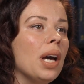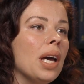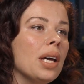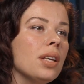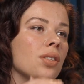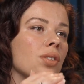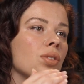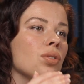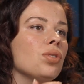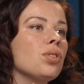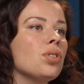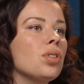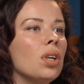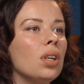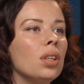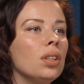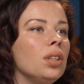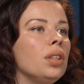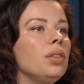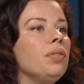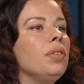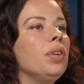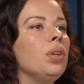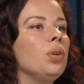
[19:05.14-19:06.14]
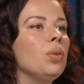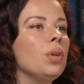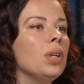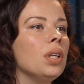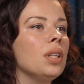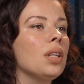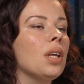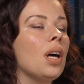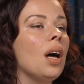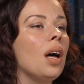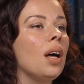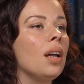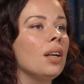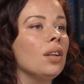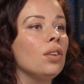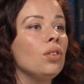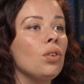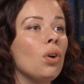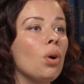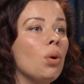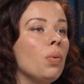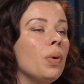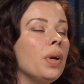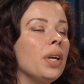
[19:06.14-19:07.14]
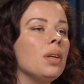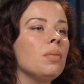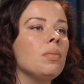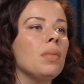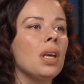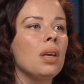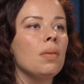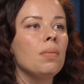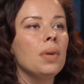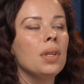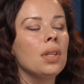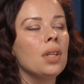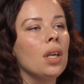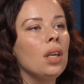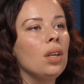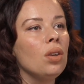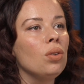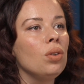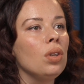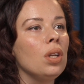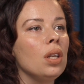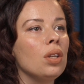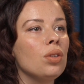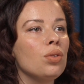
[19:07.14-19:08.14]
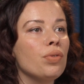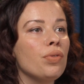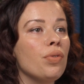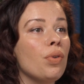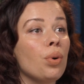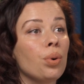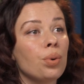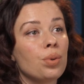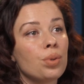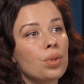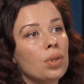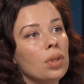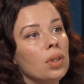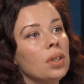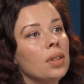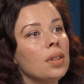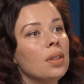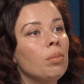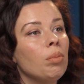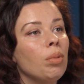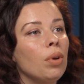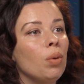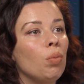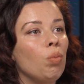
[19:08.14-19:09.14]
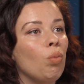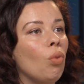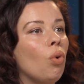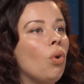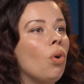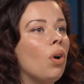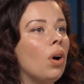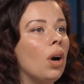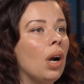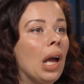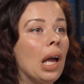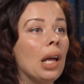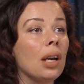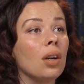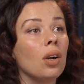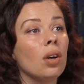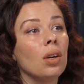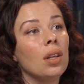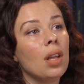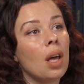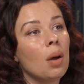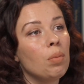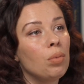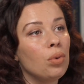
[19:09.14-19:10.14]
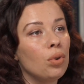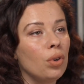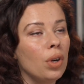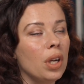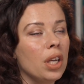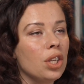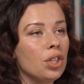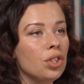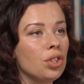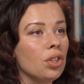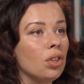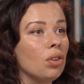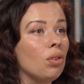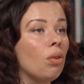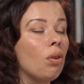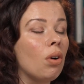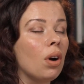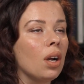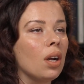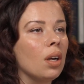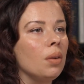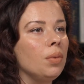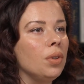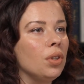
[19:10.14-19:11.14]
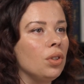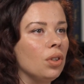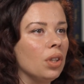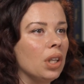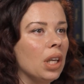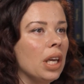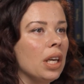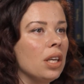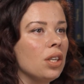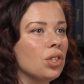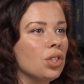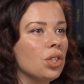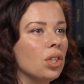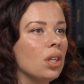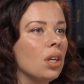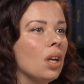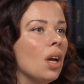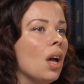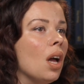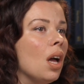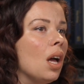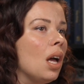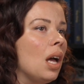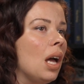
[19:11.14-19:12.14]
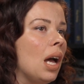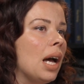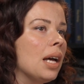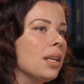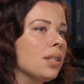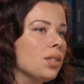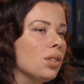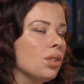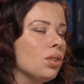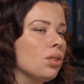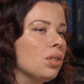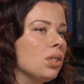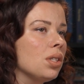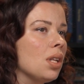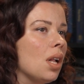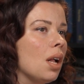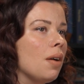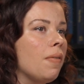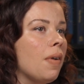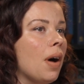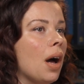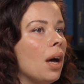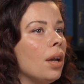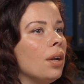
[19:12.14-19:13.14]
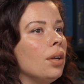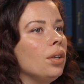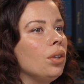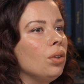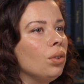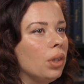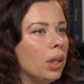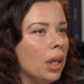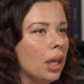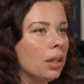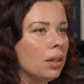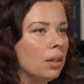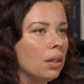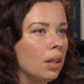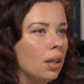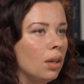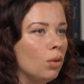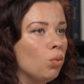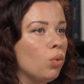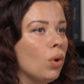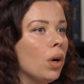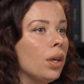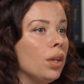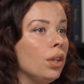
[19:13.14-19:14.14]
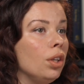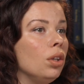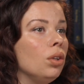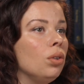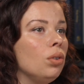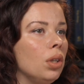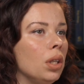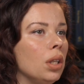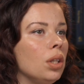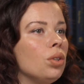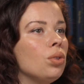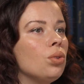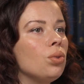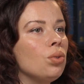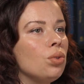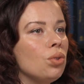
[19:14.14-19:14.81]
as you start reviewing that, knowing maybe that you need to focus a little bit more on collaboration or communication, ask yourself, how do you get there? What do you need to